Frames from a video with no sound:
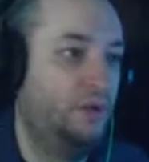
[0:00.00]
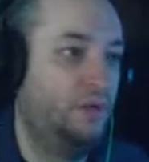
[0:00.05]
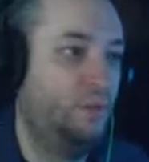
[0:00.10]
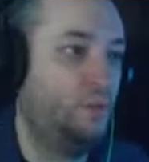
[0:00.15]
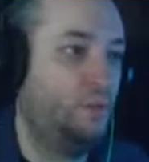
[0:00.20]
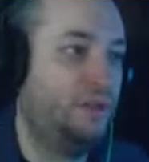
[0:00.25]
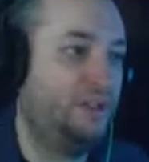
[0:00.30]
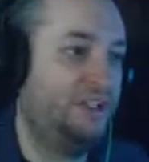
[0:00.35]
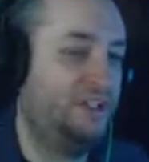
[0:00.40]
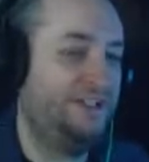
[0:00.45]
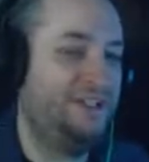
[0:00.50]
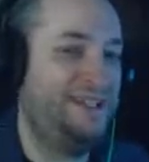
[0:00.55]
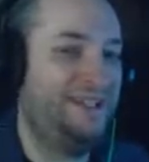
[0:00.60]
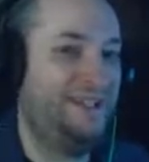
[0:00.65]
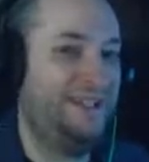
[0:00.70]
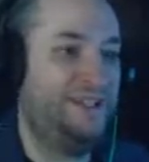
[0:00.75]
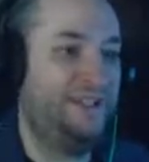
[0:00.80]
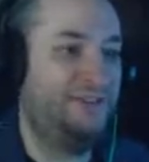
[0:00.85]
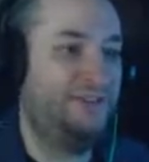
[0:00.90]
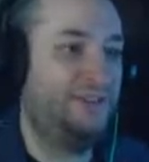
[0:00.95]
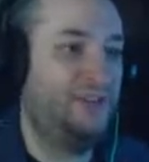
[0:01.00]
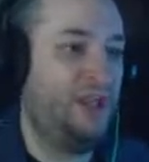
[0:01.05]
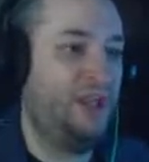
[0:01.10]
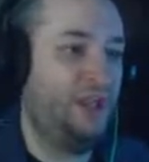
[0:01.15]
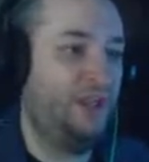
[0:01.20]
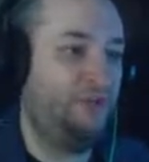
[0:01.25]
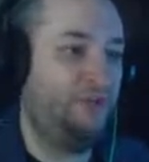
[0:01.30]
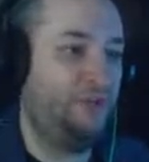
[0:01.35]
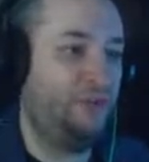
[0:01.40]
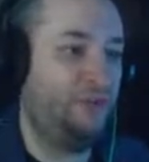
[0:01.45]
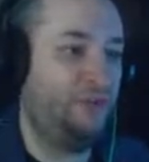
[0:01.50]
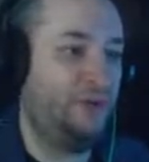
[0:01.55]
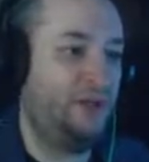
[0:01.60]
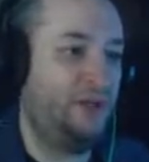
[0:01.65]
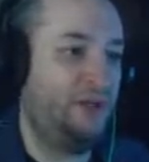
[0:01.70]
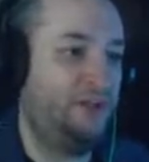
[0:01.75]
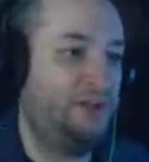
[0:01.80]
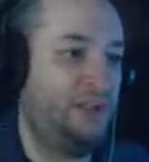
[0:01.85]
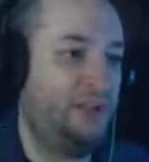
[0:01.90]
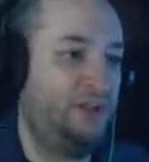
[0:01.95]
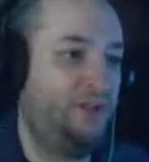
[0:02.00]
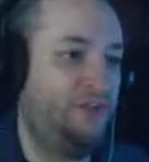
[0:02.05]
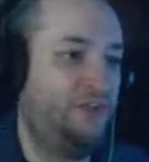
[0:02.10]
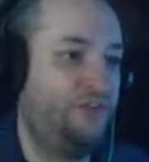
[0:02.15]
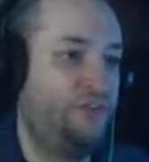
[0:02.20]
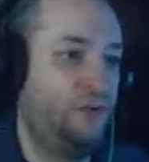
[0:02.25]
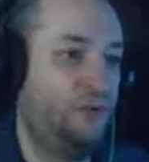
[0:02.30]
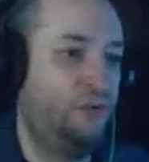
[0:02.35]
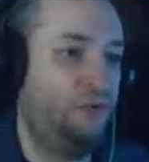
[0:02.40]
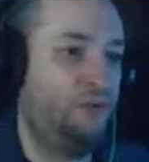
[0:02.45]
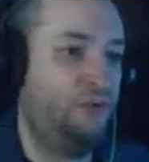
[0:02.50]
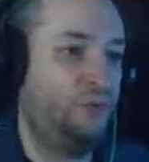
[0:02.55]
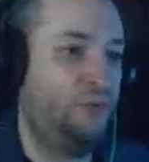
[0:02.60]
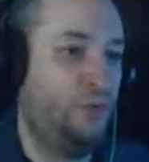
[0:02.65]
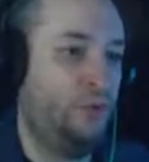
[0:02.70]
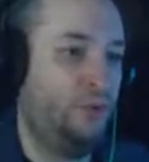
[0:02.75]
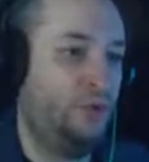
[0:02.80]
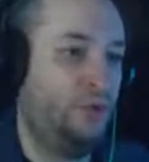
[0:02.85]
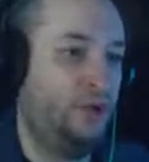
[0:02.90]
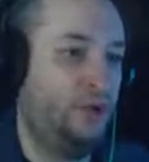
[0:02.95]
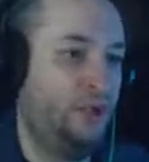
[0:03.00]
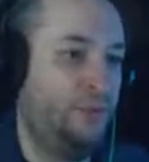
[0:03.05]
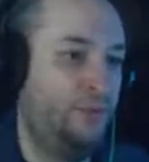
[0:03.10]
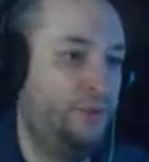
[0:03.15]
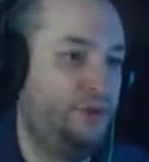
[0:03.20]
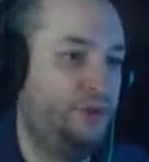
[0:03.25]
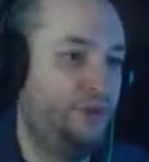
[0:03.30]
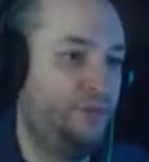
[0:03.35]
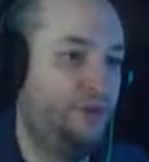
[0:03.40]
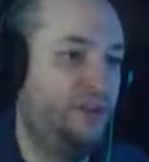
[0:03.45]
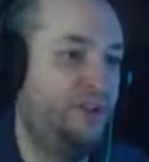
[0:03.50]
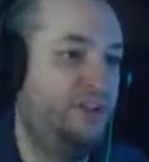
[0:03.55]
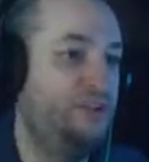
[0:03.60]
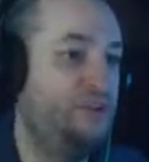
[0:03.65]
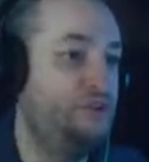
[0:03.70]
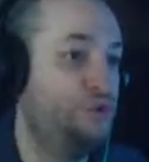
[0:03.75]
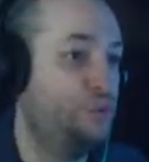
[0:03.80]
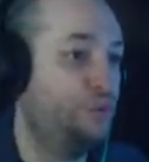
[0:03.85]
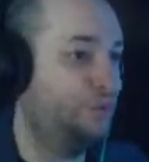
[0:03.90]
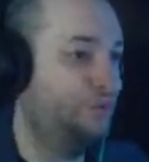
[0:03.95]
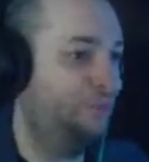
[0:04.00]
what you need is not so much a stone quarry, but you need a jewel